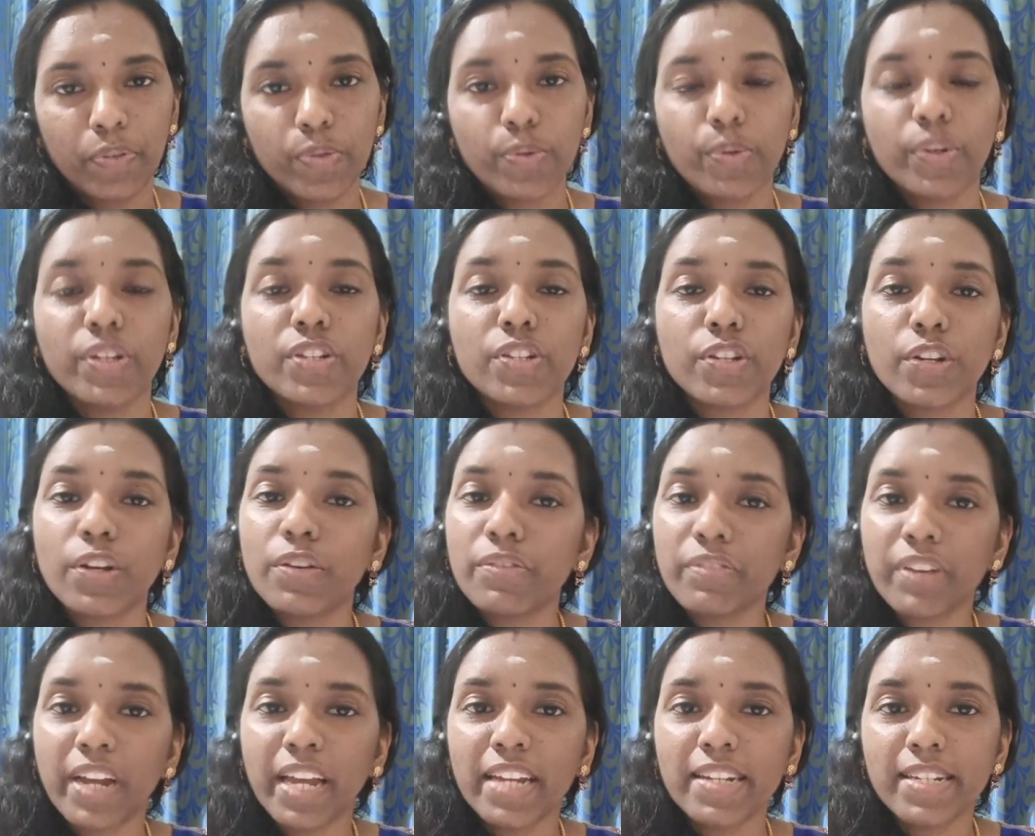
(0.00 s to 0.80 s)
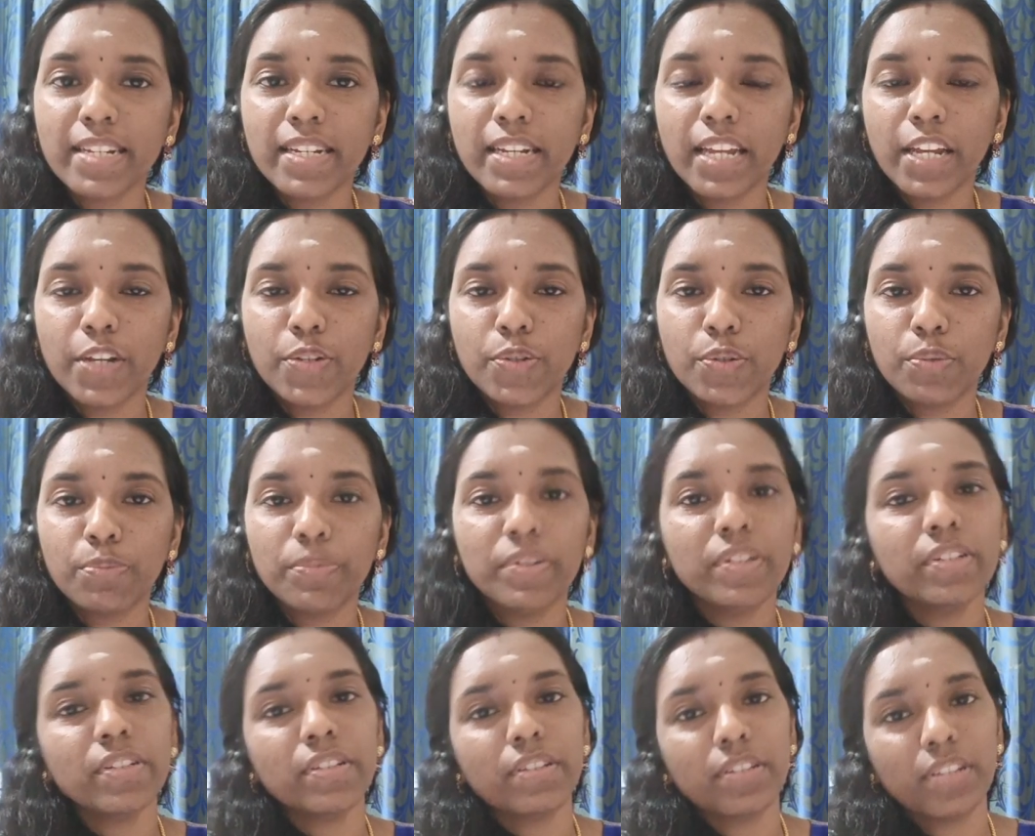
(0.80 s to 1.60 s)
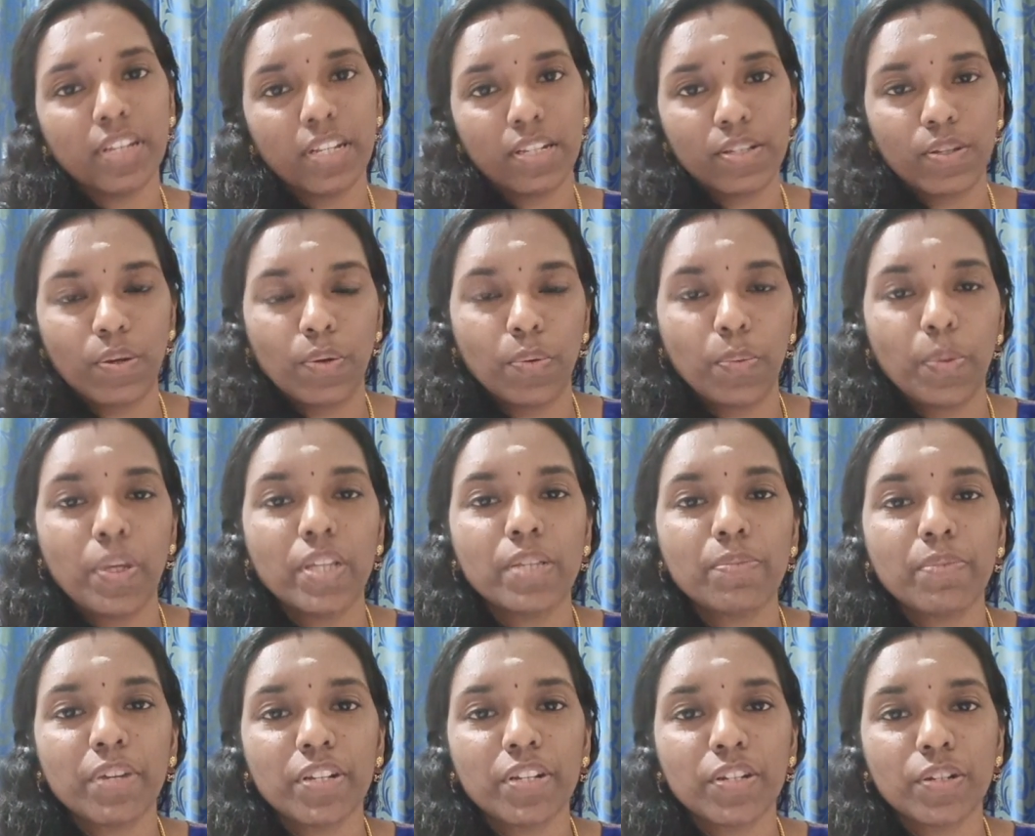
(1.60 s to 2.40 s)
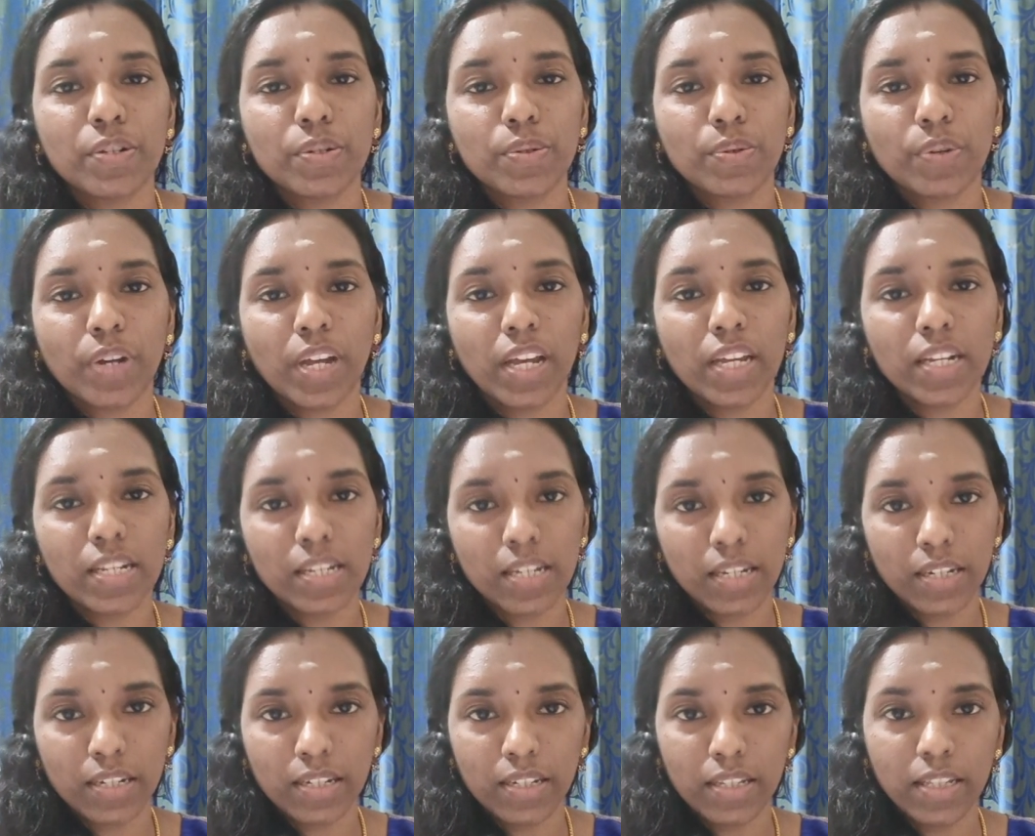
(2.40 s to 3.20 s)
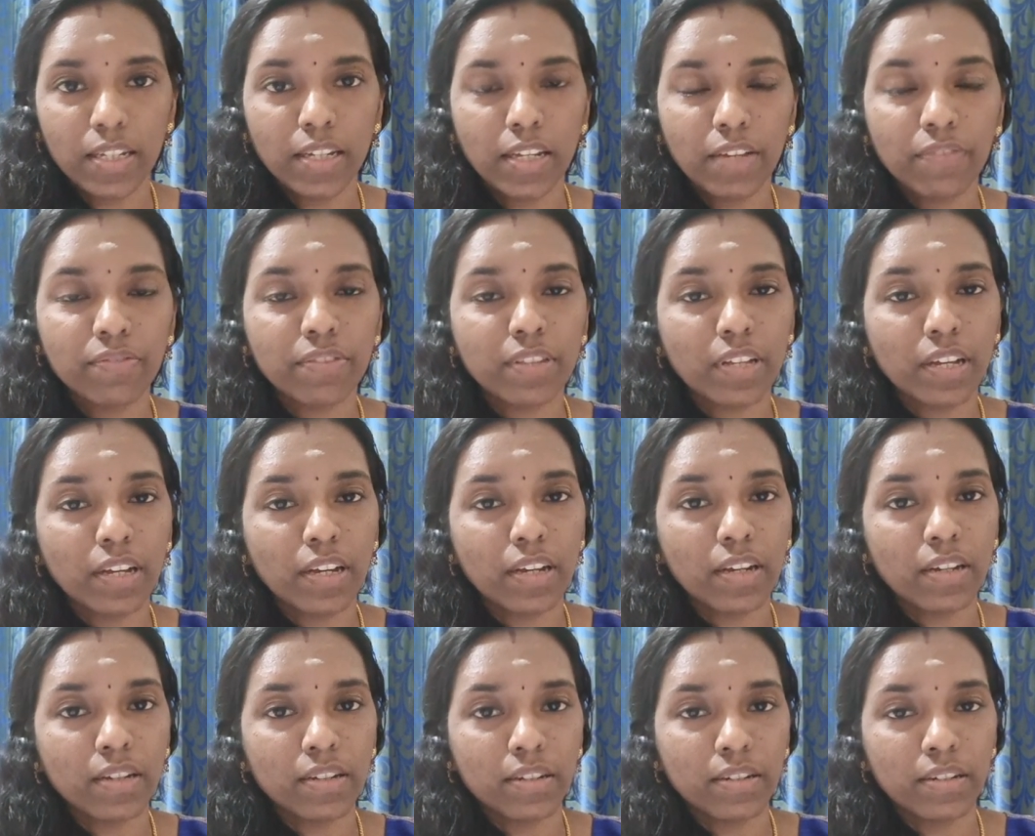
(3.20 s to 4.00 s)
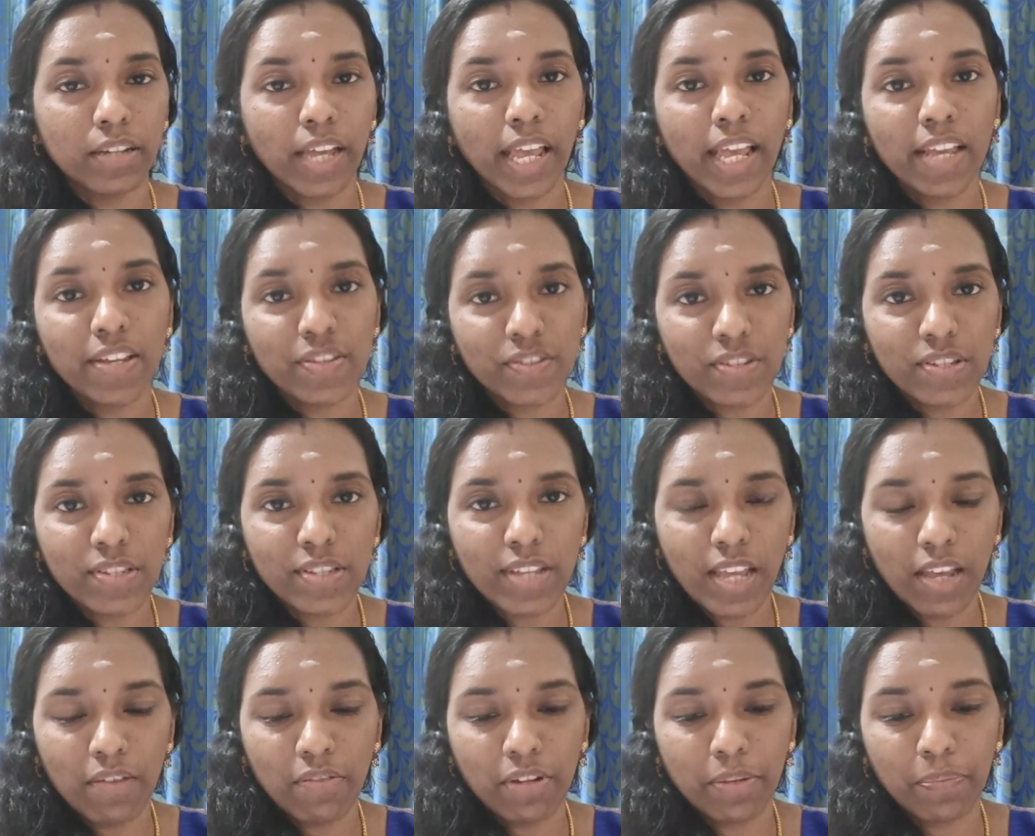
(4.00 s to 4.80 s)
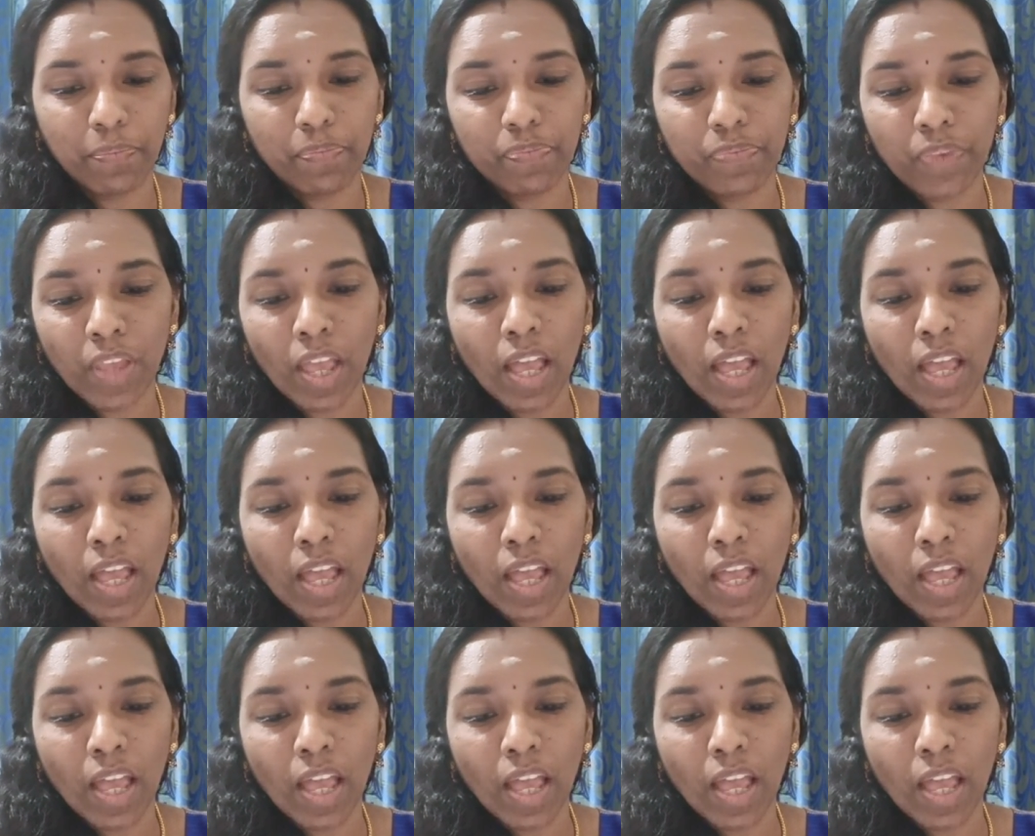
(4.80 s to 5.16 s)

So instead of writing date of birth, it's always better to write if the age is given.